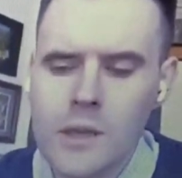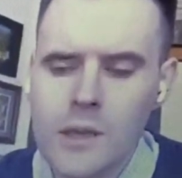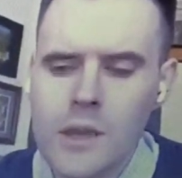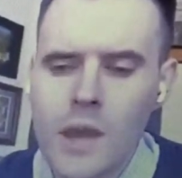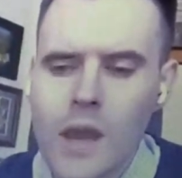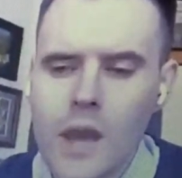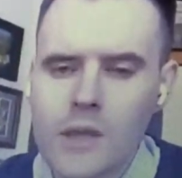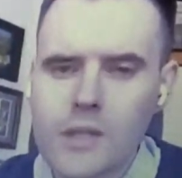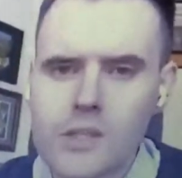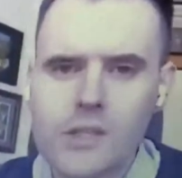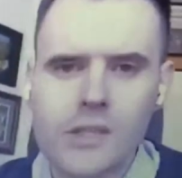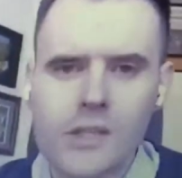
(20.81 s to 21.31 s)

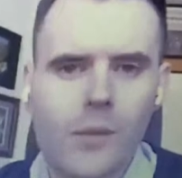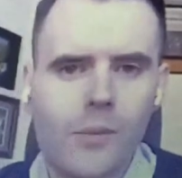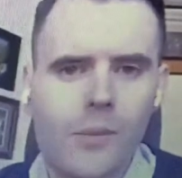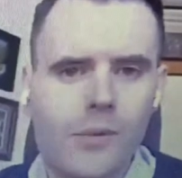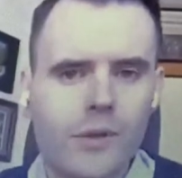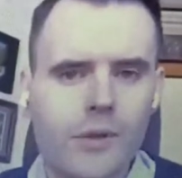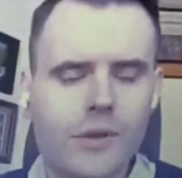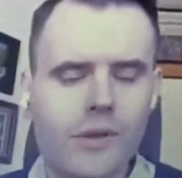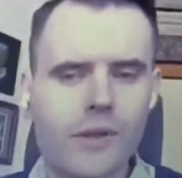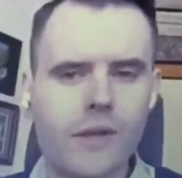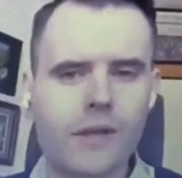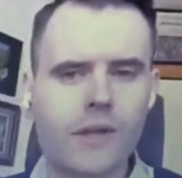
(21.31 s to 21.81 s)
Uh, just a couple
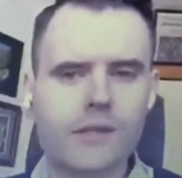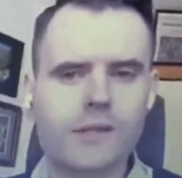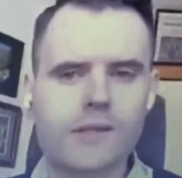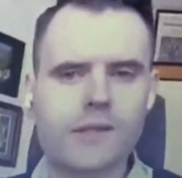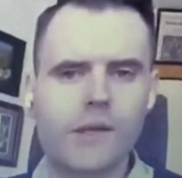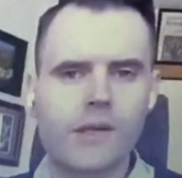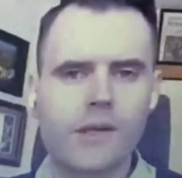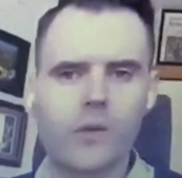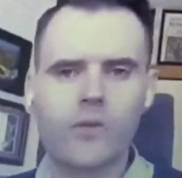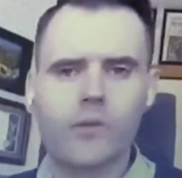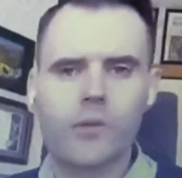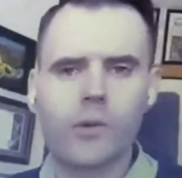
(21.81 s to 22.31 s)
of things
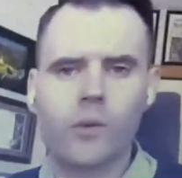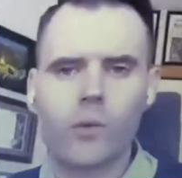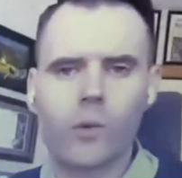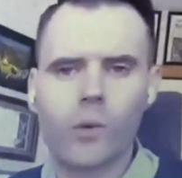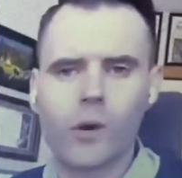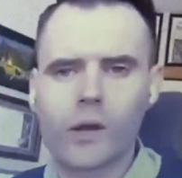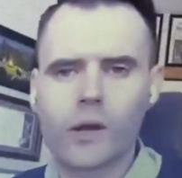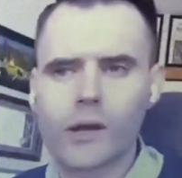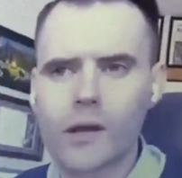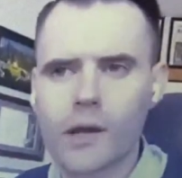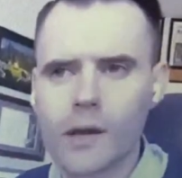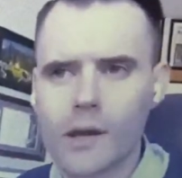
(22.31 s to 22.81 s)
that we've been
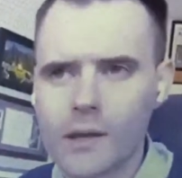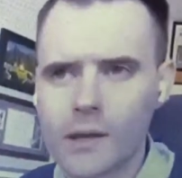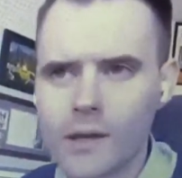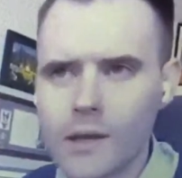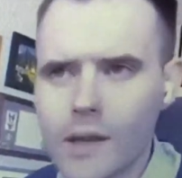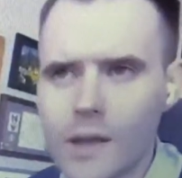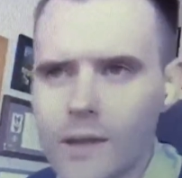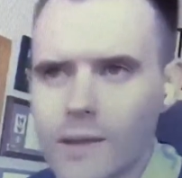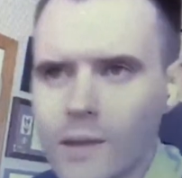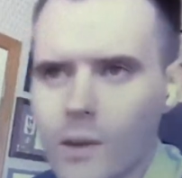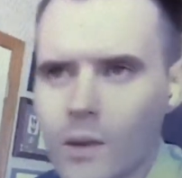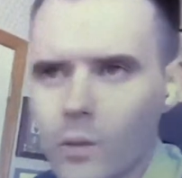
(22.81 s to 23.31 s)
working on
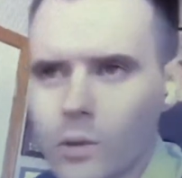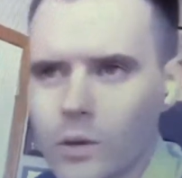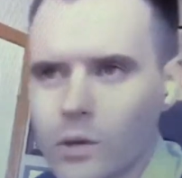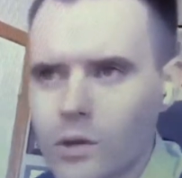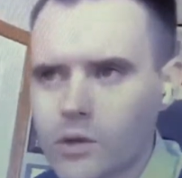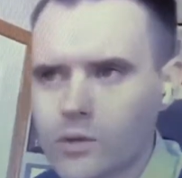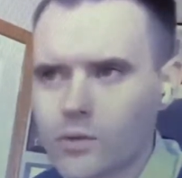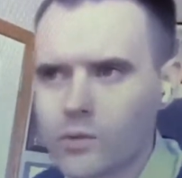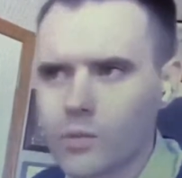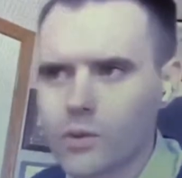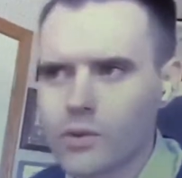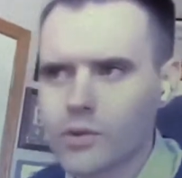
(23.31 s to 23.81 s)
and that
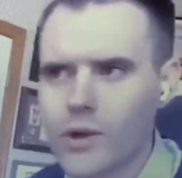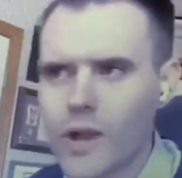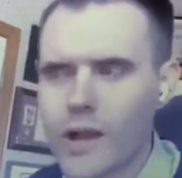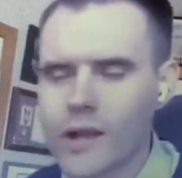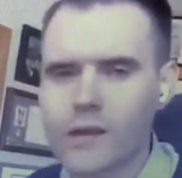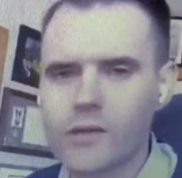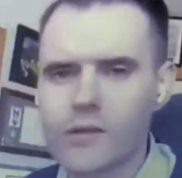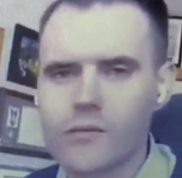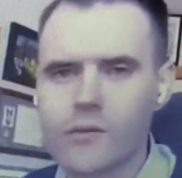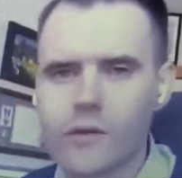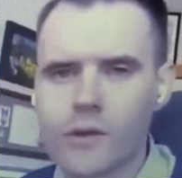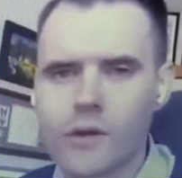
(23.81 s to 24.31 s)
we're, we're
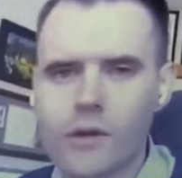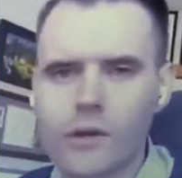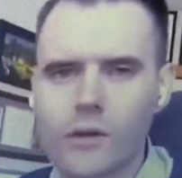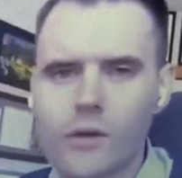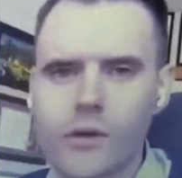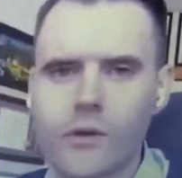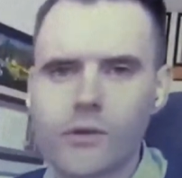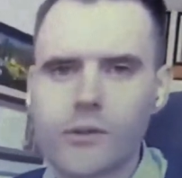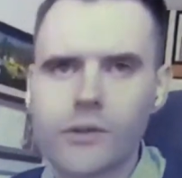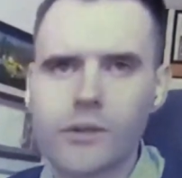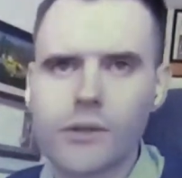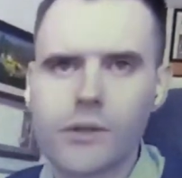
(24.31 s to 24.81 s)
tracking very
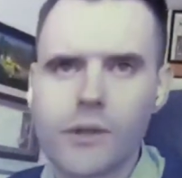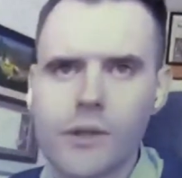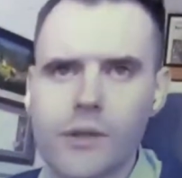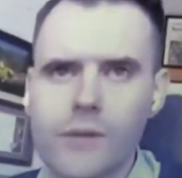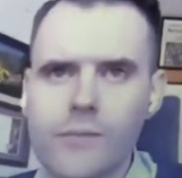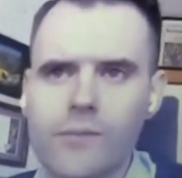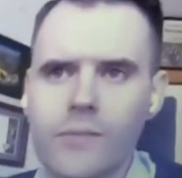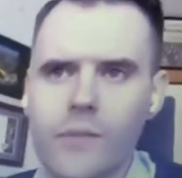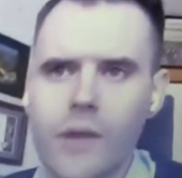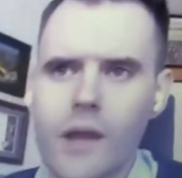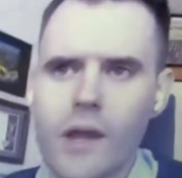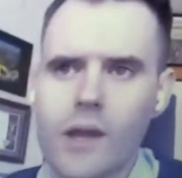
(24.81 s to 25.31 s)

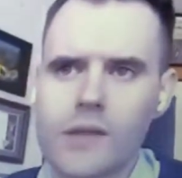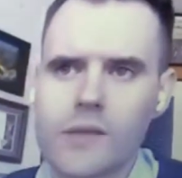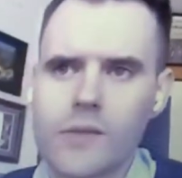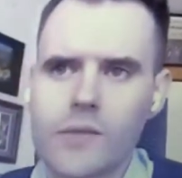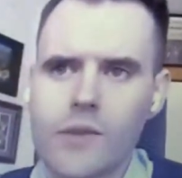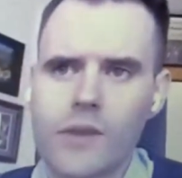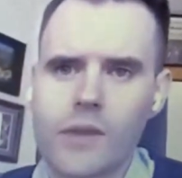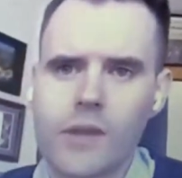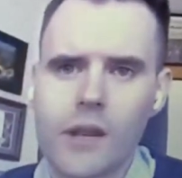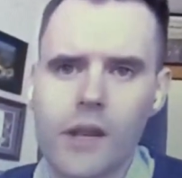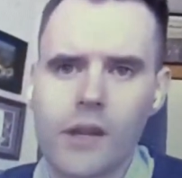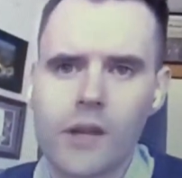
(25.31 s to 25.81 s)
closely. Uh,
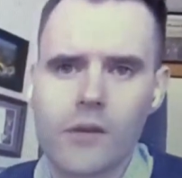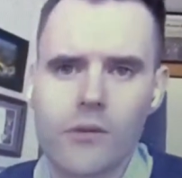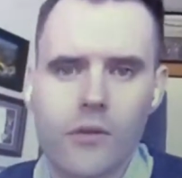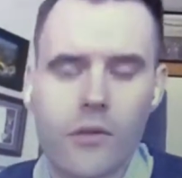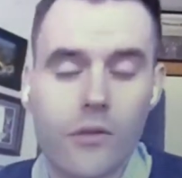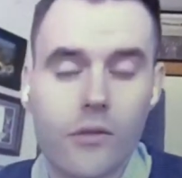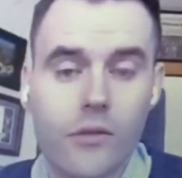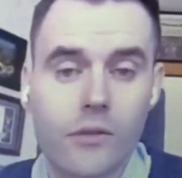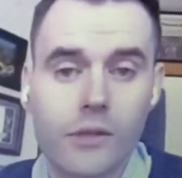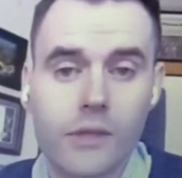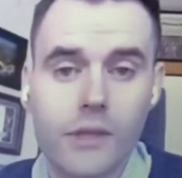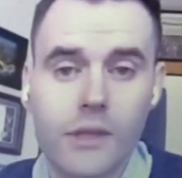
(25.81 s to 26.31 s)
something that I know
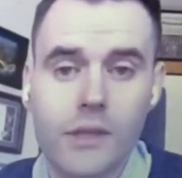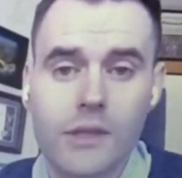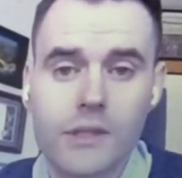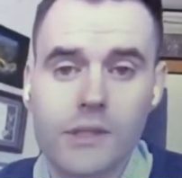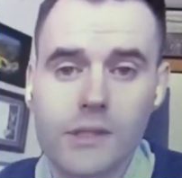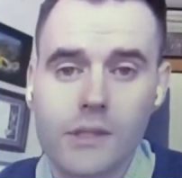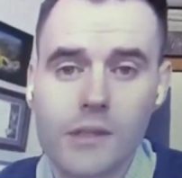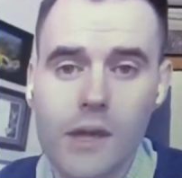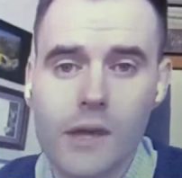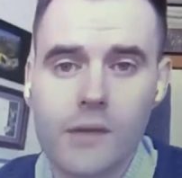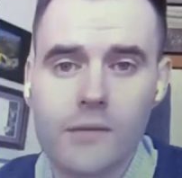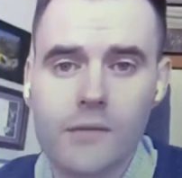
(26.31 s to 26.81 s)
that the league has
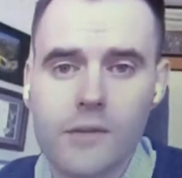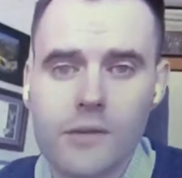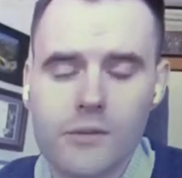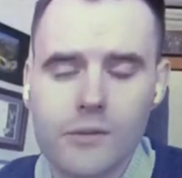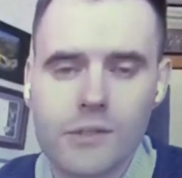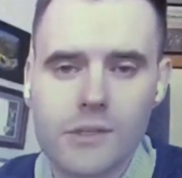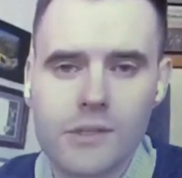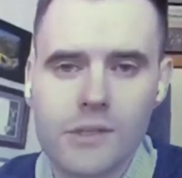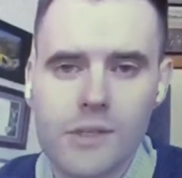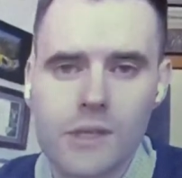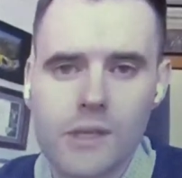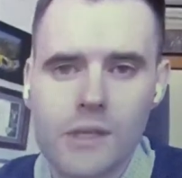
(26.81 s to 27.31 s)
a lot of
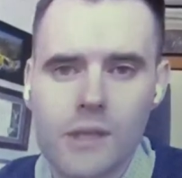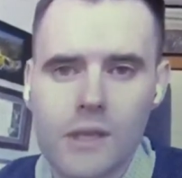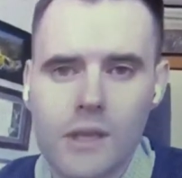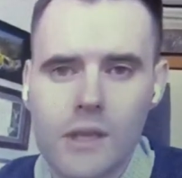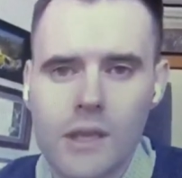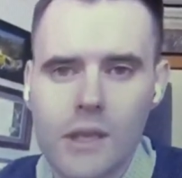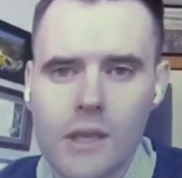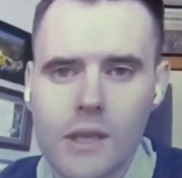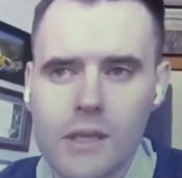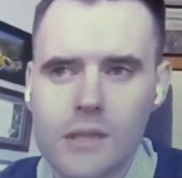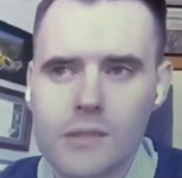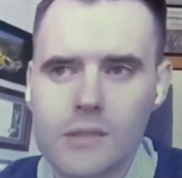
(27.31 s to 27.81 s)
interest in
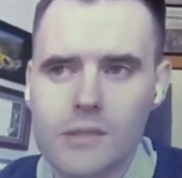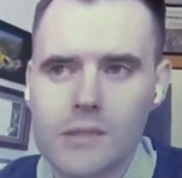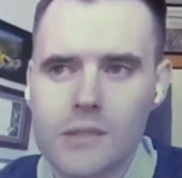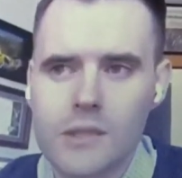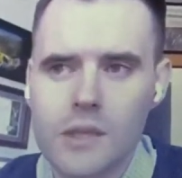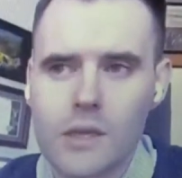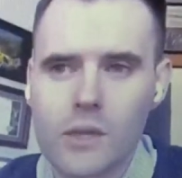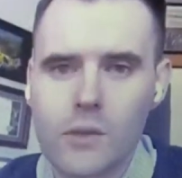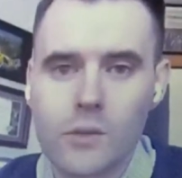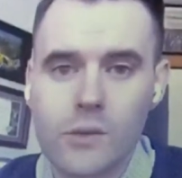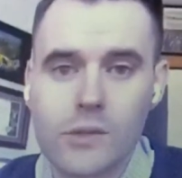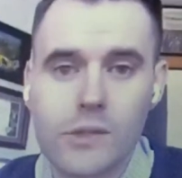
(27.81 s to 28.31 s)
is
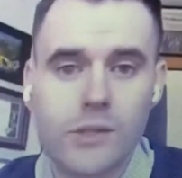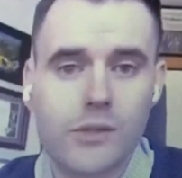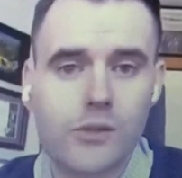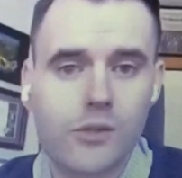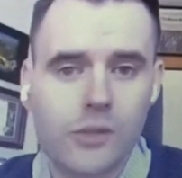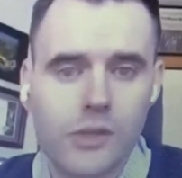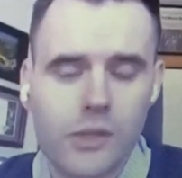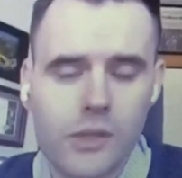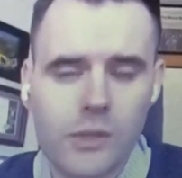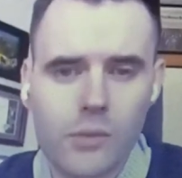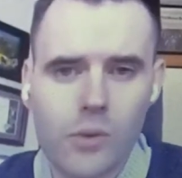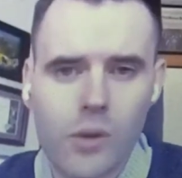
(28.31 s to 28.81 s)
the
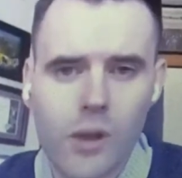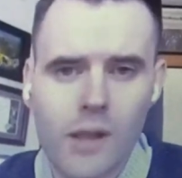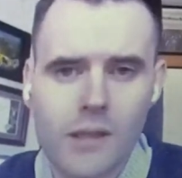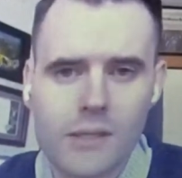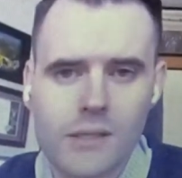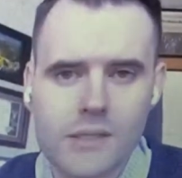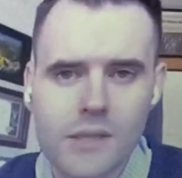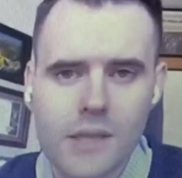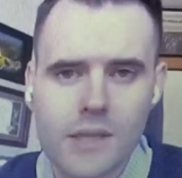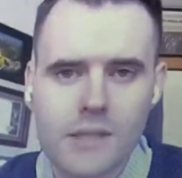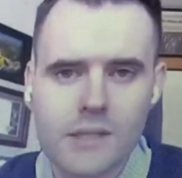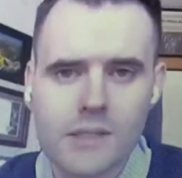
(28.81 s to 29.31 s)
redistricting
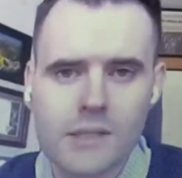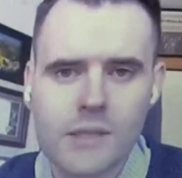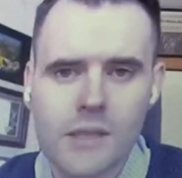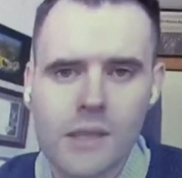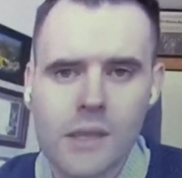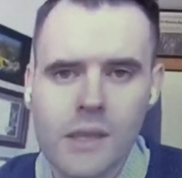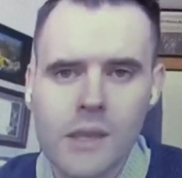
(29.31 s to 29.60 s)
process.